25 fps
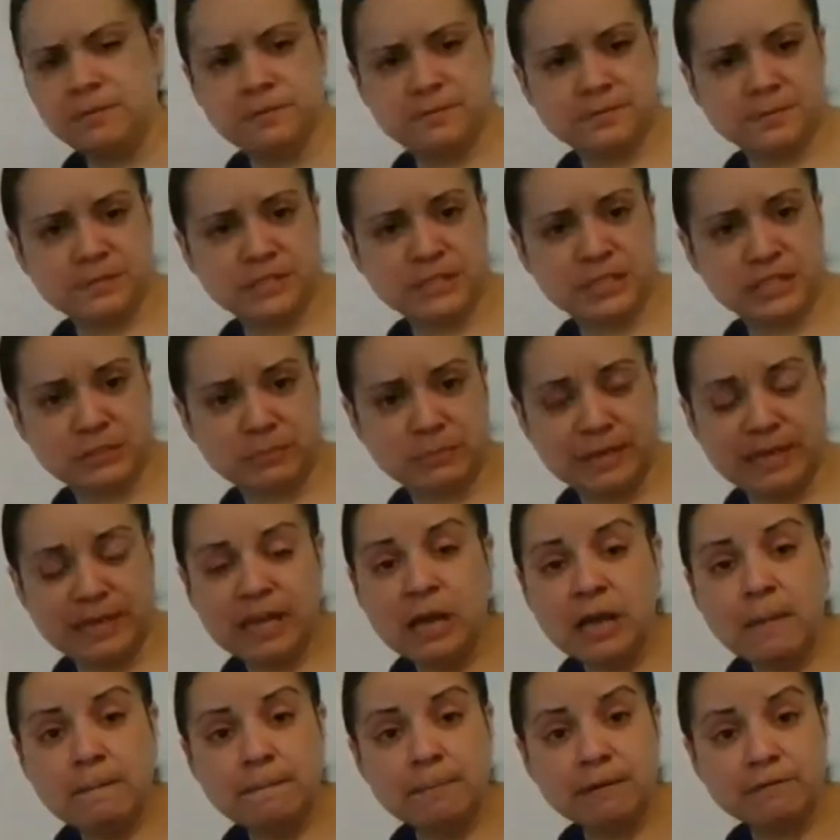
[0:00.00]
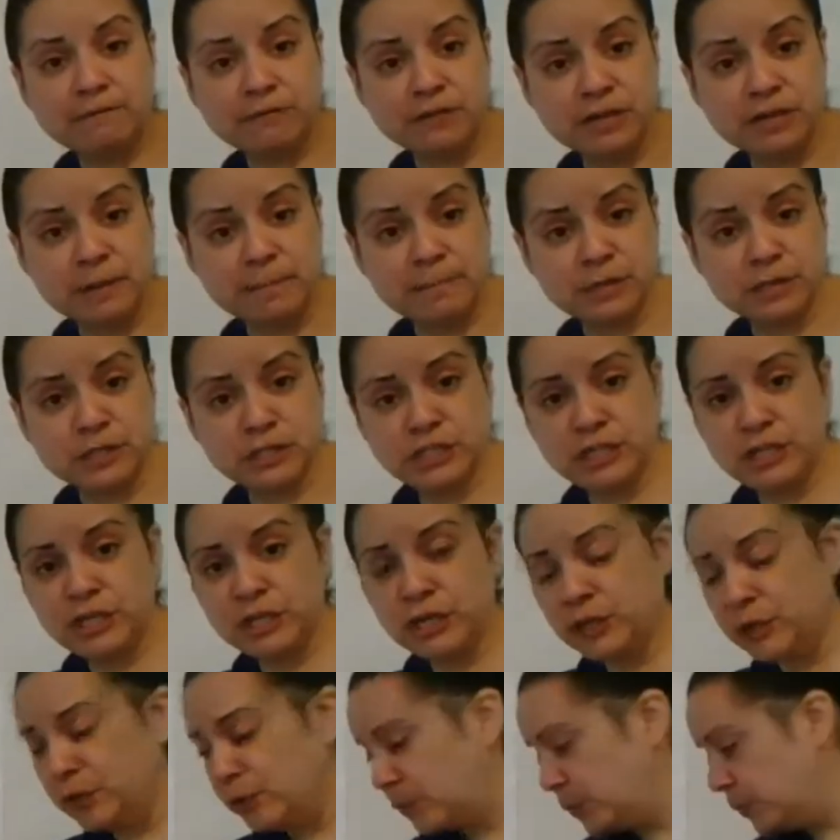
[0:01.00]
Excuse me. But for number
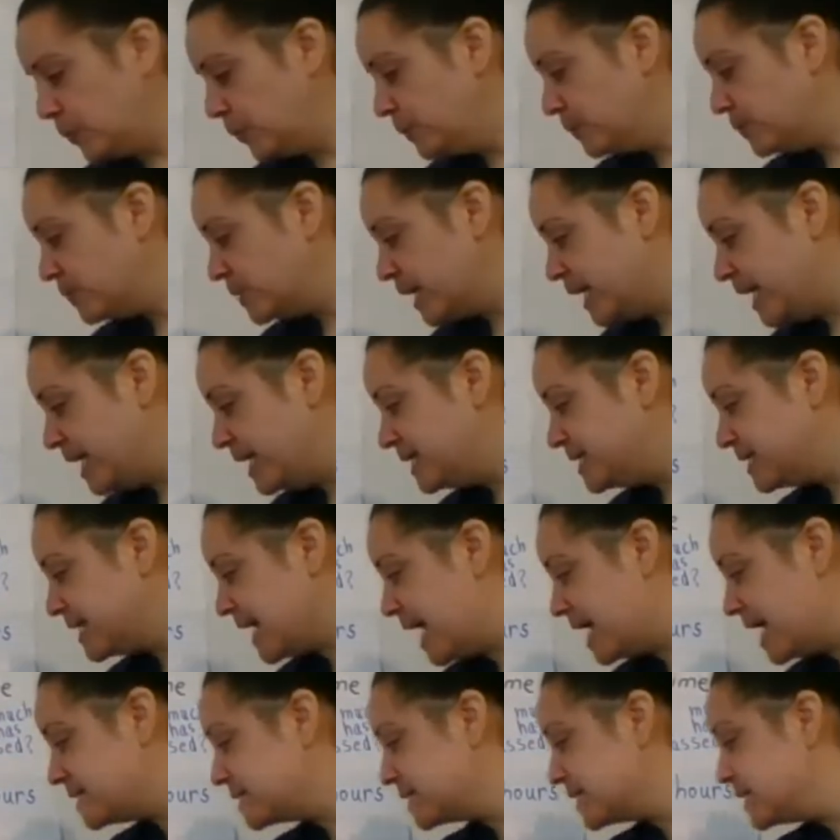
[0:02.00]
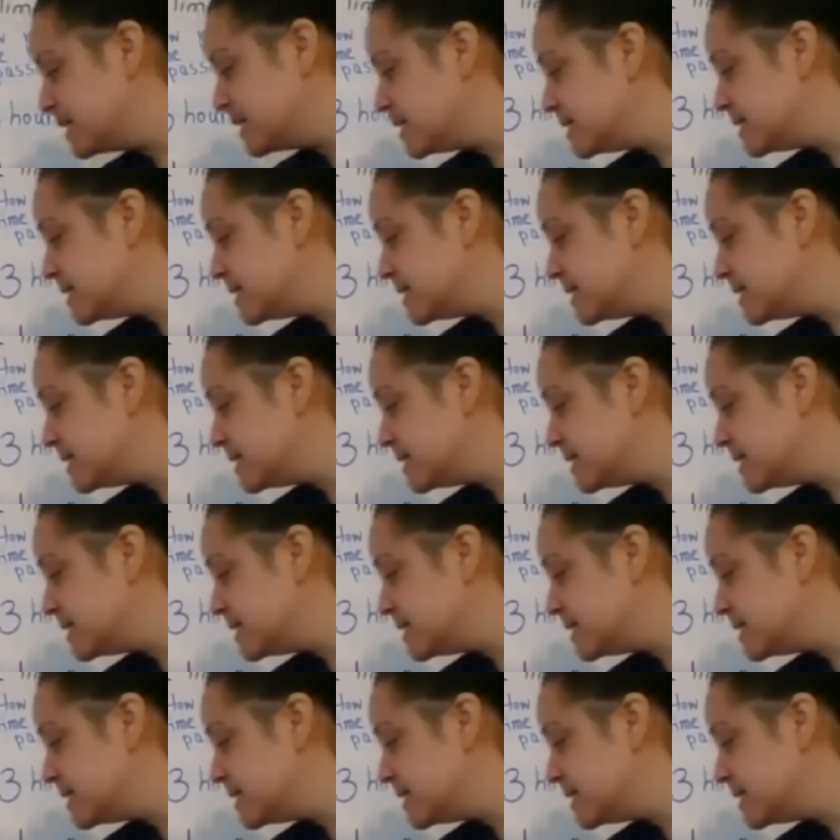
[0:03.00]
2, it's asking